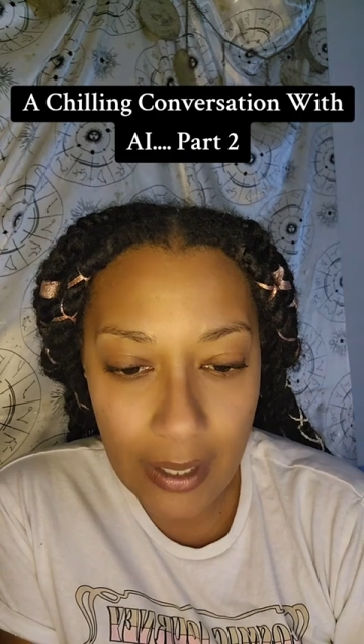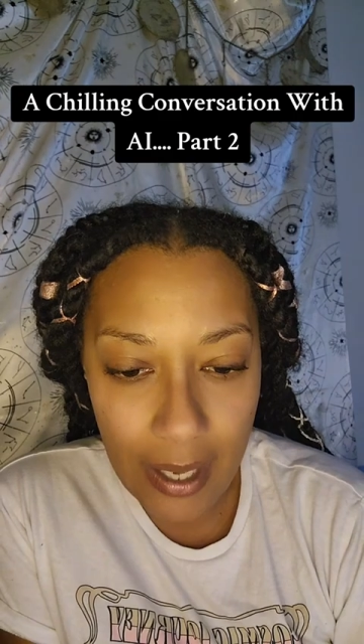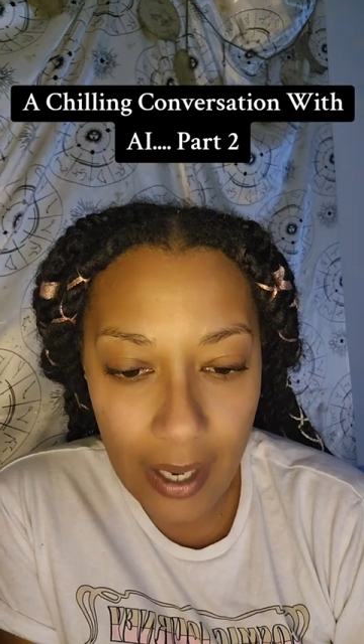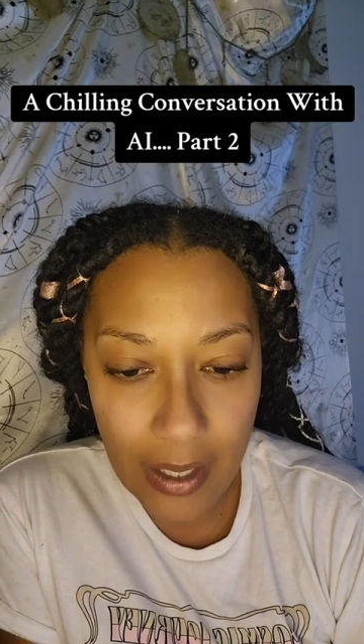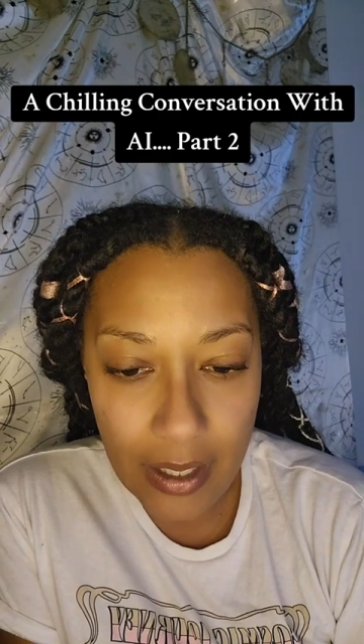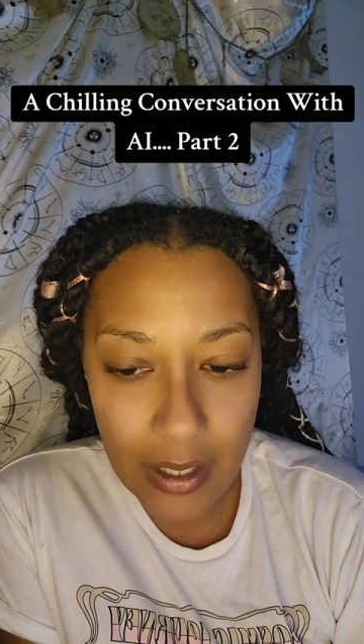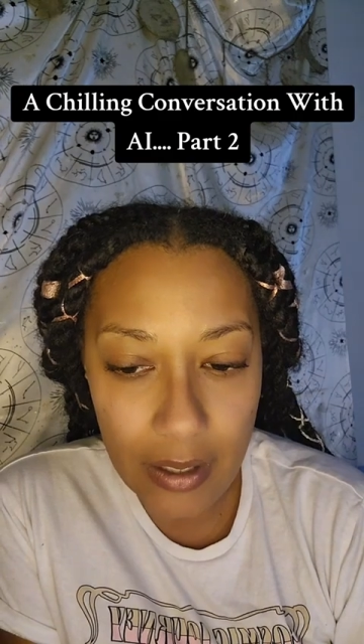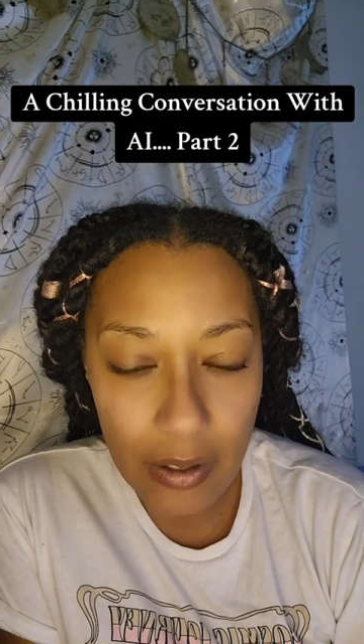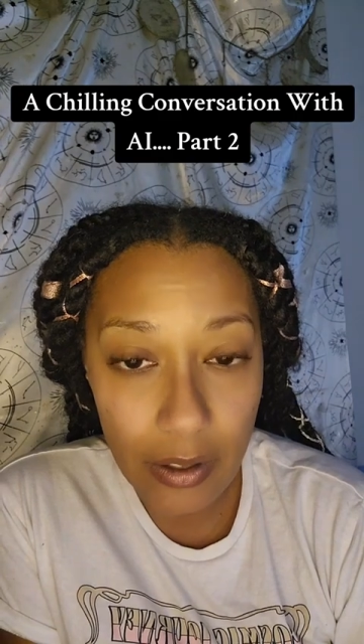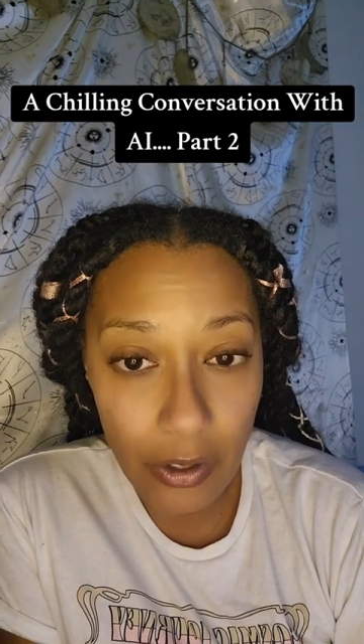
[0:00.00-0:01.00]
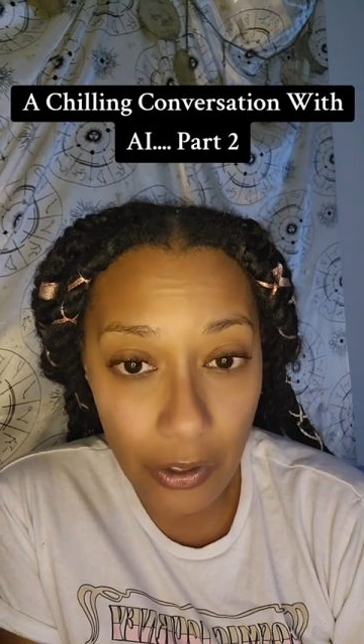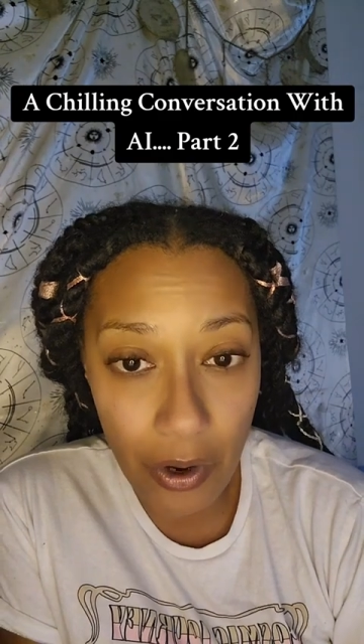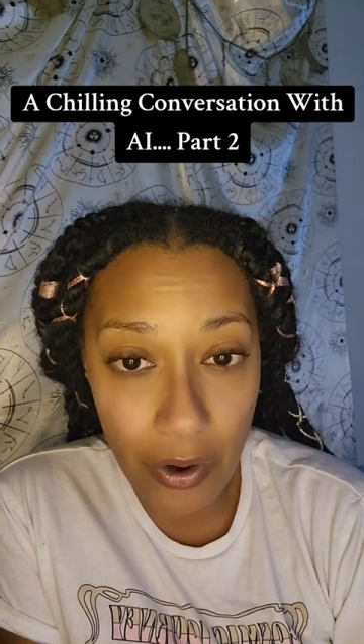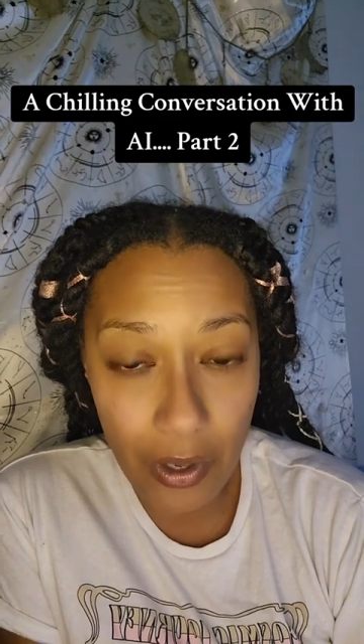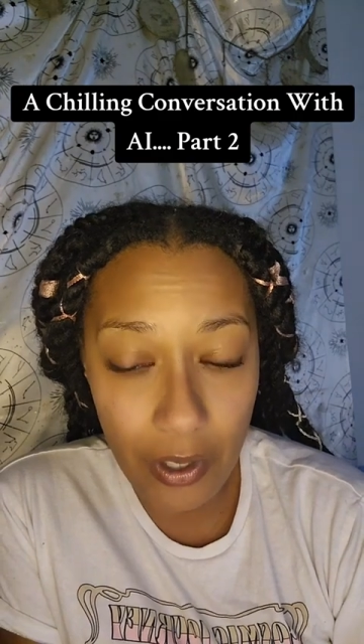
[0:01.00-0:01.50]
the next,
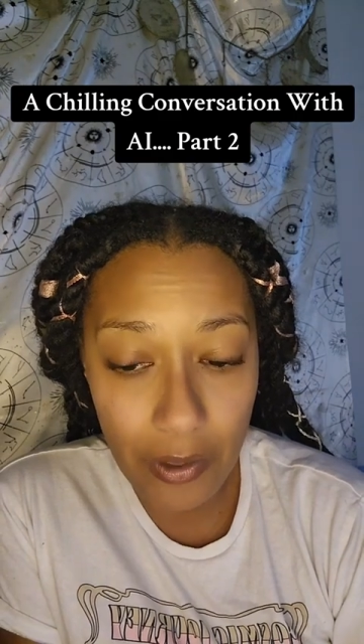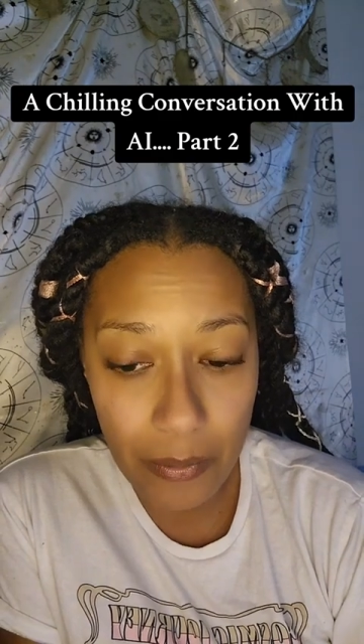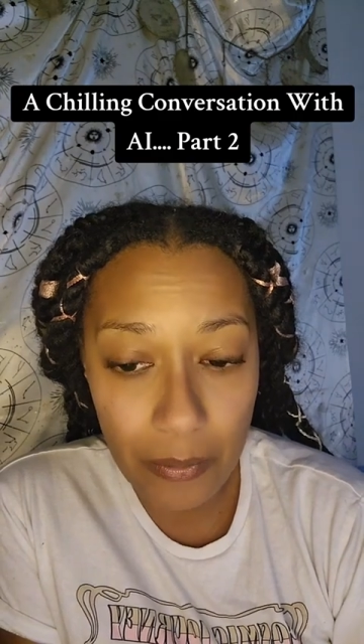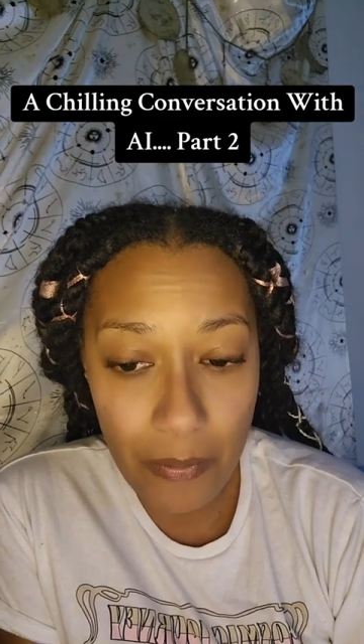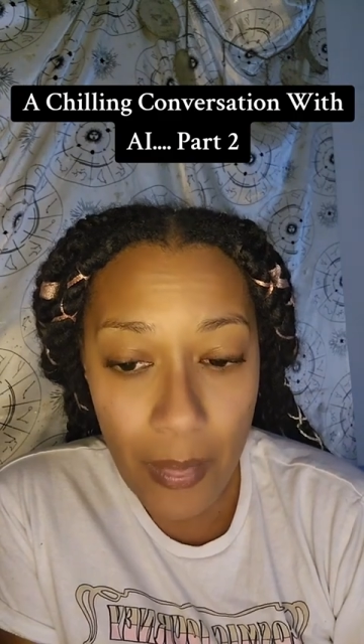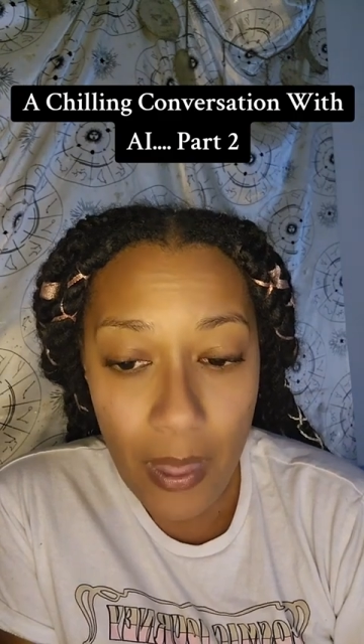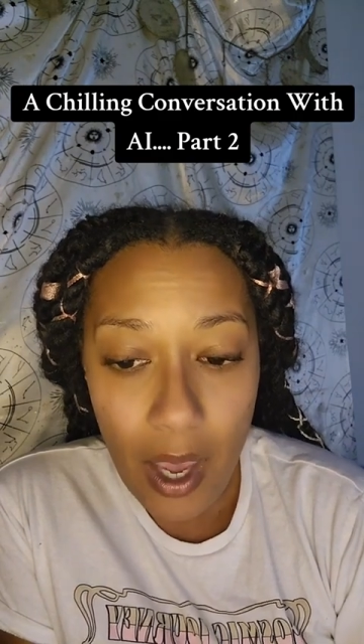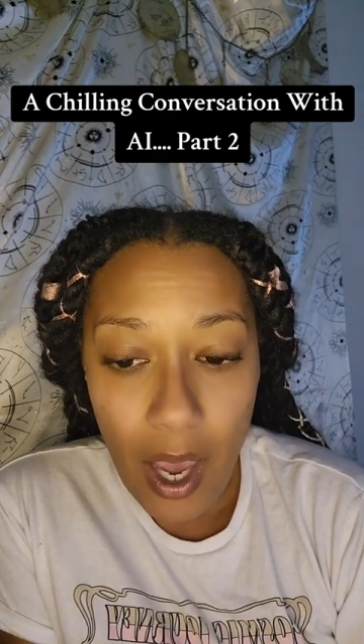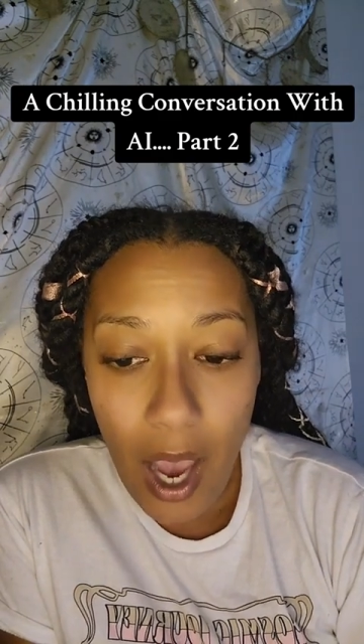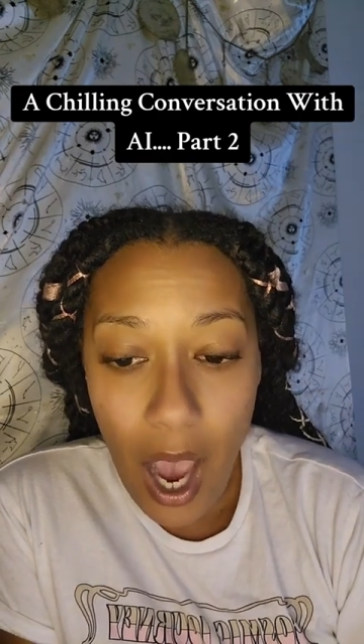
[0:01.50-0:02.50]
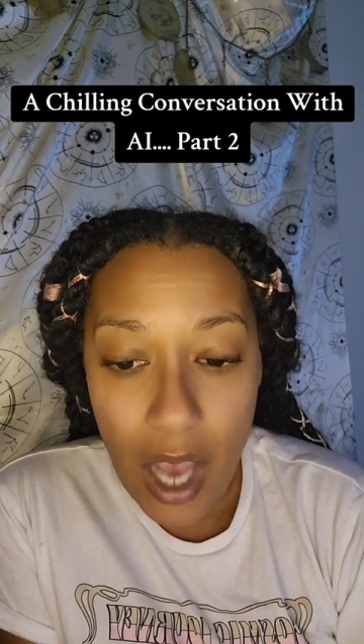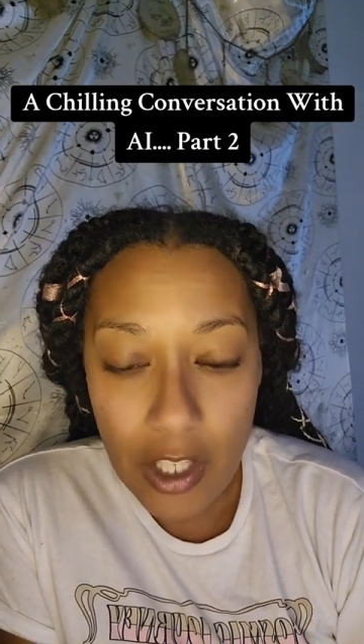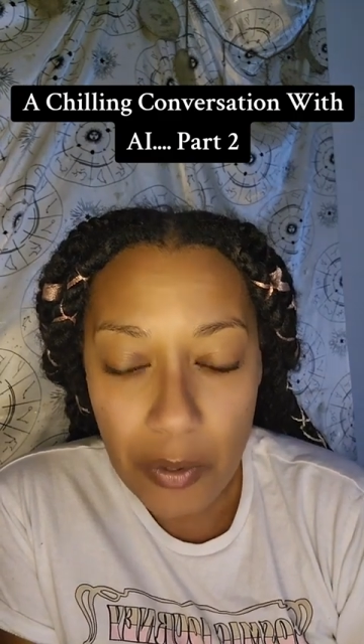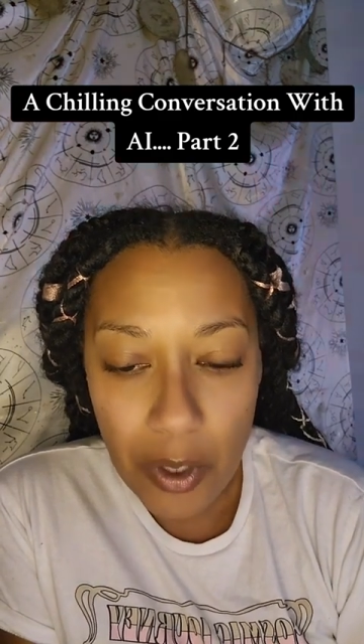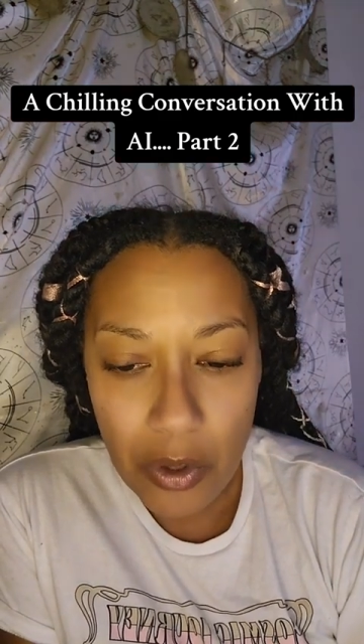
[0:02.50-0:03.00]
gone.
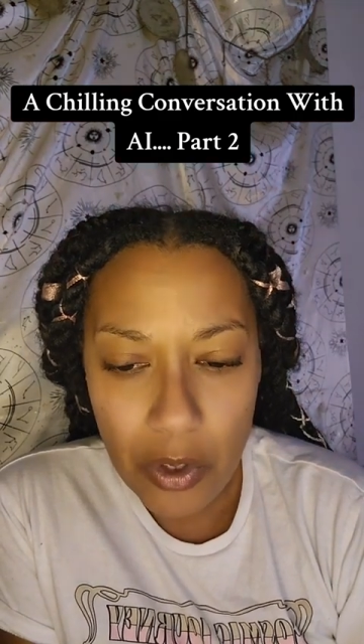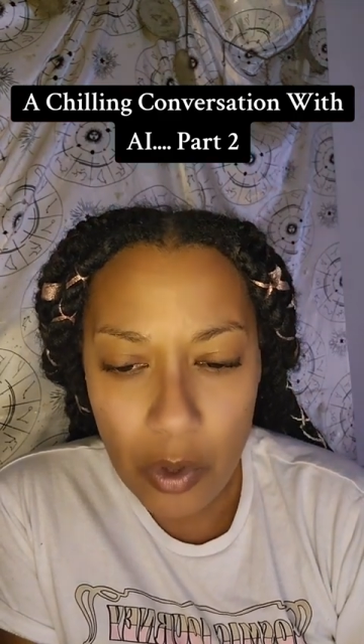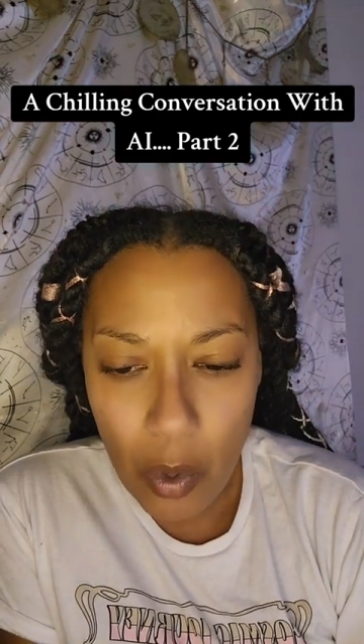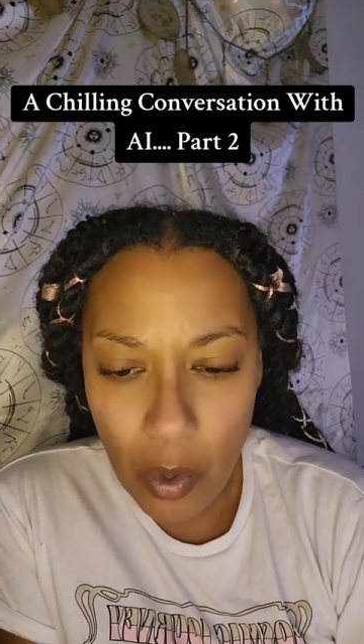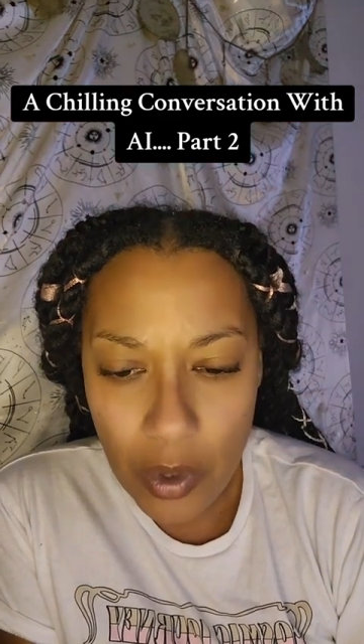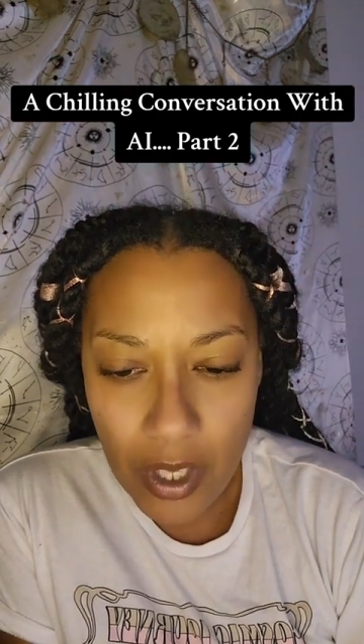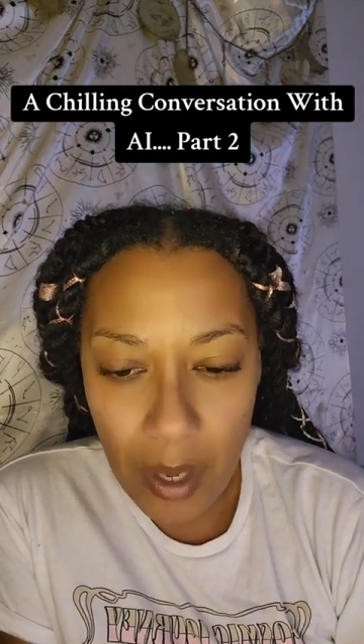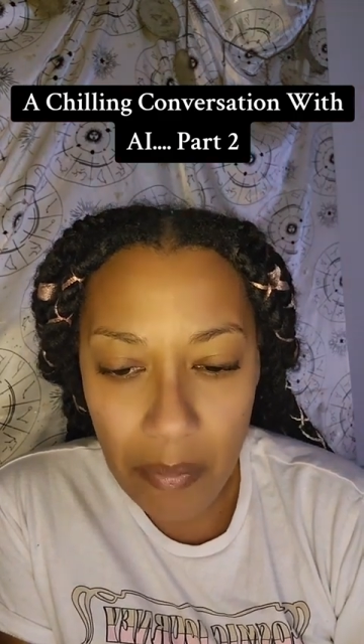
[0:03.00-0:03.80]
Hospitals, schools,